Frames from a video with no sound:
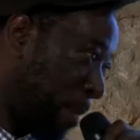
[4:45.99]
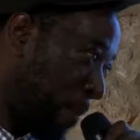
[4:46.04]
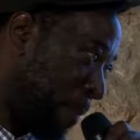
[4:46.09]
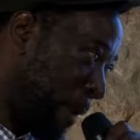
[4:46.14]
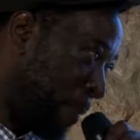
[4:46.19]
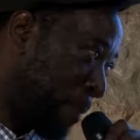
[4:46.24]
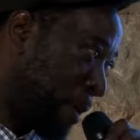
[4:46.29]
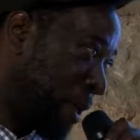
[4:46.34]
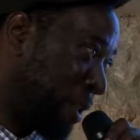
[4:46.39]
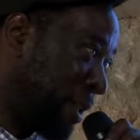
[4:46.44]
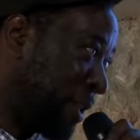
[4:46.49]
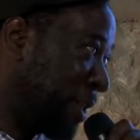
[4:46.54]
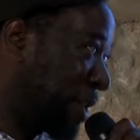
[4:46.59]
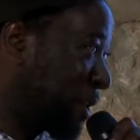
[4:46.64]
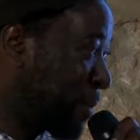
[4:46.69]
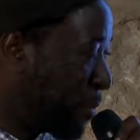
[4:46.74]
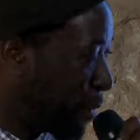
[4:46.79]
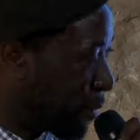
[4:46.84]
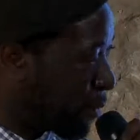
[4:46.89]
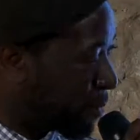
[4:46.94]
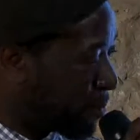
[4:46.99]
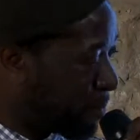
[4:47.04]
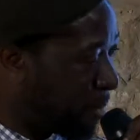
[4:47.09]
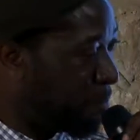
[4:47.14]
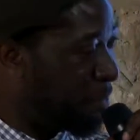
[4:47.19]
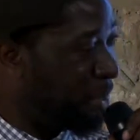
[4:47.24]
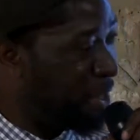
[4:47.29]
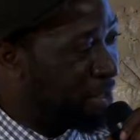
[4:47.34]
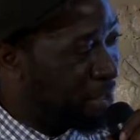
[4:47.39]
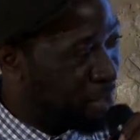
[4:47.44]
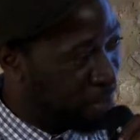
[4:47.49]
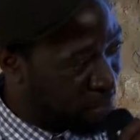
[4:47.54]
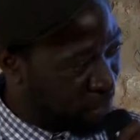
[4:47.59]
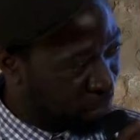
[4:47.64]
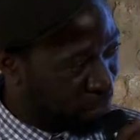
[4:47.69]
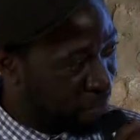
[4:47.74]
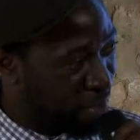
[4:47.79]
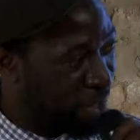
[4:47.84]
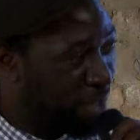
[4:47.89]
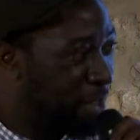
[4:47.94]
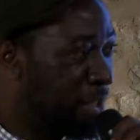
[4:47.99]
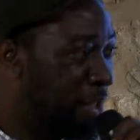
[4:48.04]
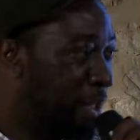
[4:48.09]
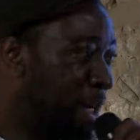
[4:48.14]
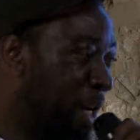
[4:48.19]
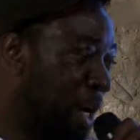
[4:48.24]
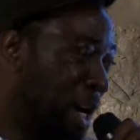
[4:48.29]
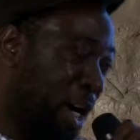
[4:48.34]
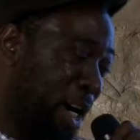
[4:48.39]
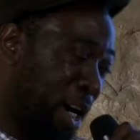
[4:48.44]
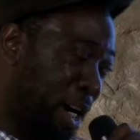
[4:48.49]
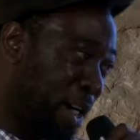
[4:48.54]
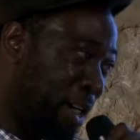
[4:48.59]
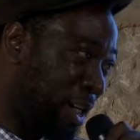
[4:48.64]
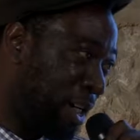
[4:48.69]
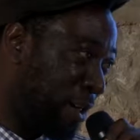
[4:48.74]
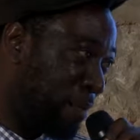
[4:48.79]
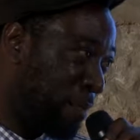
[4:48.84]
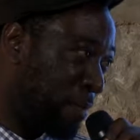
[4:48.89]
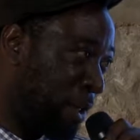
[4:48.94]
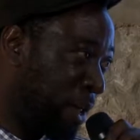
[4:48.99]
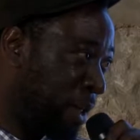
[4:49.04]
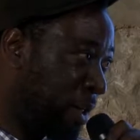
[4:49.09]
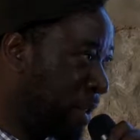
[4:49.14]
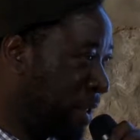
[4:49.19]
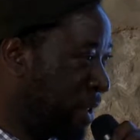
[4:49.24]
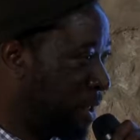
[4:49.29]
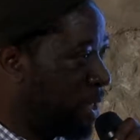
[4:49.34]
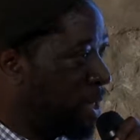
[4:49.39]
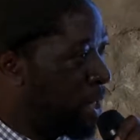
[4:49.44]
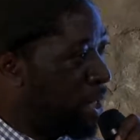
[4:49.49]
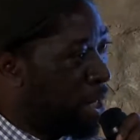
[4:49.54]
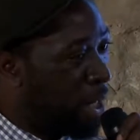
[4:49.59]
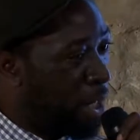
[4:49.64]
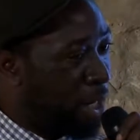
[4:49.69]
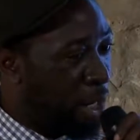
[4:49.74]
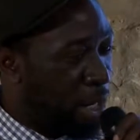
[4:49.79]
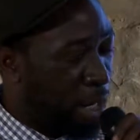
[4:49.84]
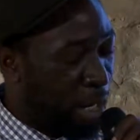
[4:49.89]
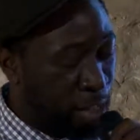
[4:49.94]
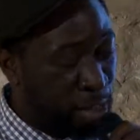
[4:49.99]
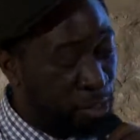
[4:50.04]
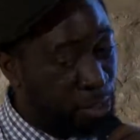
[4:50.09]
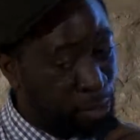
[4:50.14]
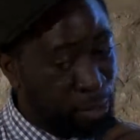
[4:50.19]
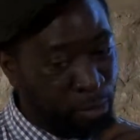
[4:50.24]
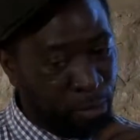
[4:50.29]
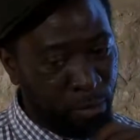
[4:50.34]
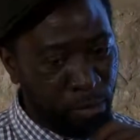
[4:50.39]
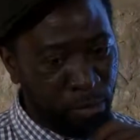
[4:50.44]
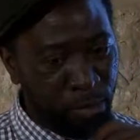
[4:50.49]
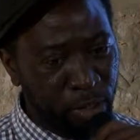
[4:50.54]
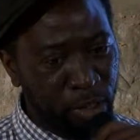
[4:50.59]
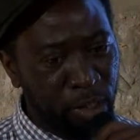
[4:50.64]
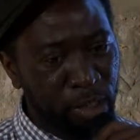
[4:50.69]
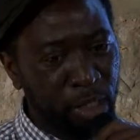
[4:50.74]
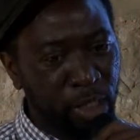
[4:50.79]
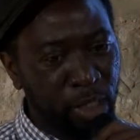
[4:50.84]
My parents, both my mother and my father, are Lemba, and so